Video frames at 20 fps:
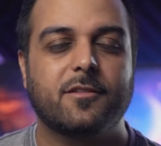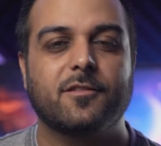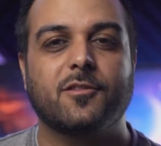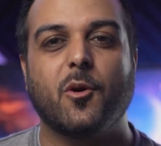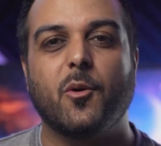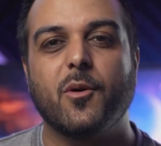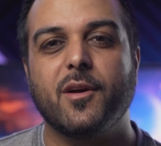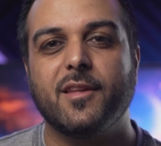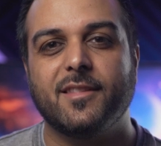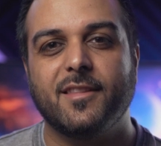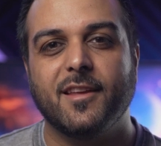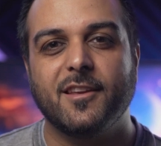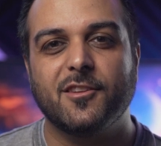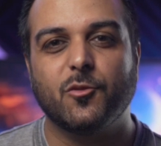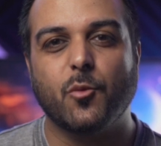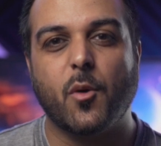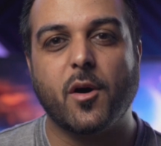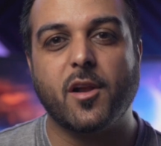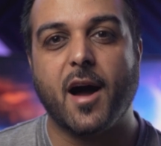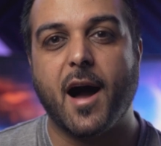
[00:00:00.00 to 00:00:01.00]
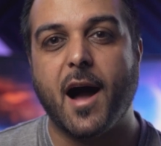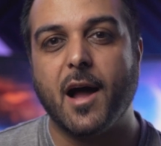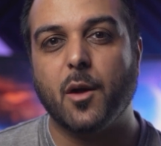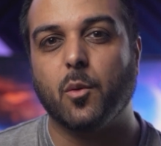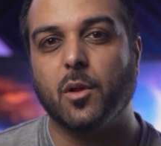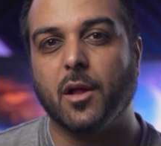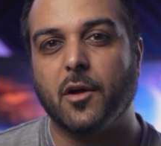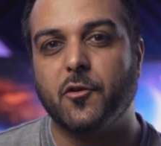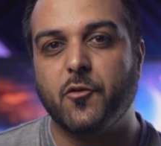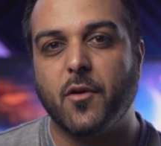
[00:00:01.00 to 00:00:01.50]
So in this one, I
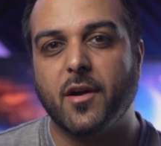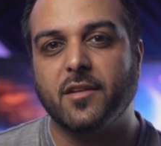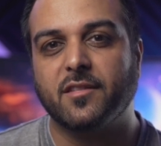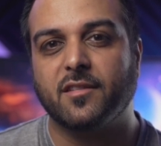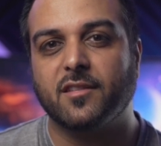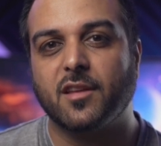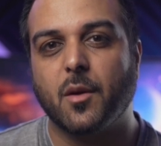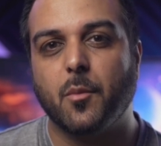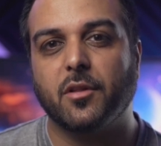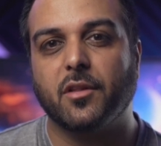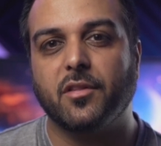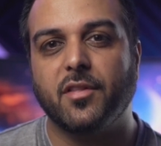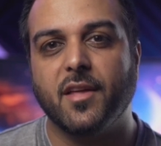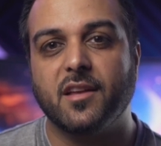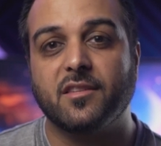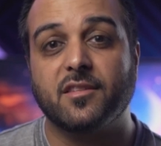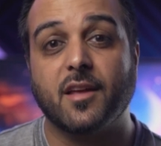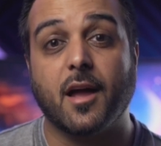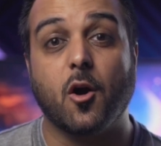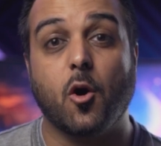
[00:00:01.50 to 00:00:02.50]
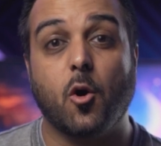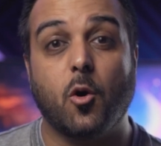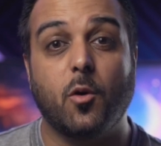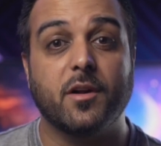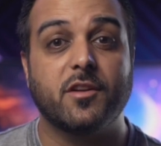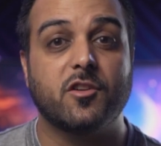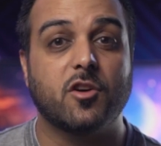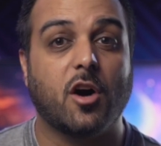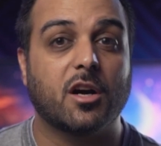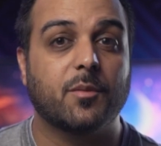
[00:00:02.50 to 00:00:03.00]
will address some of the things I
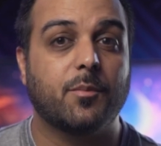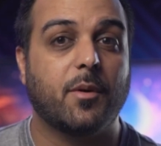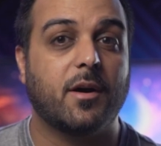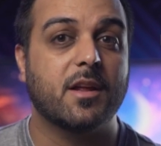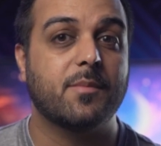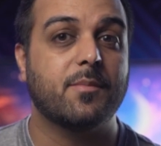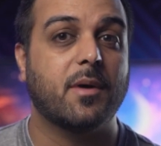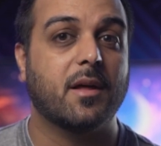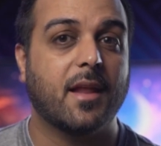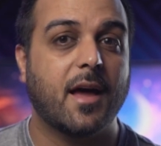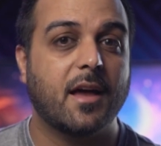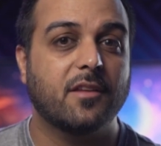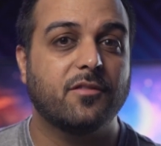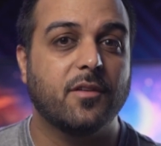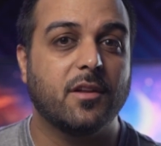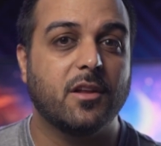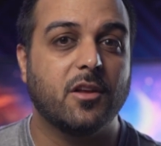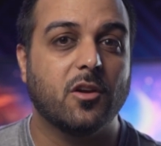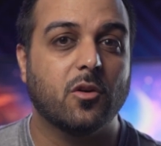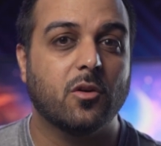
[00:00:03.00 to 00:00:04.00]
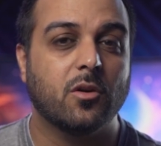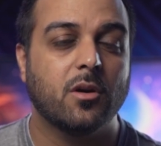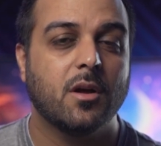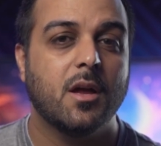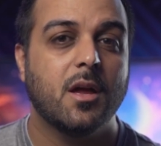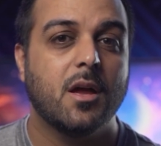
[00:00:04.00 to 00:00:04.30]
already talked about in my last video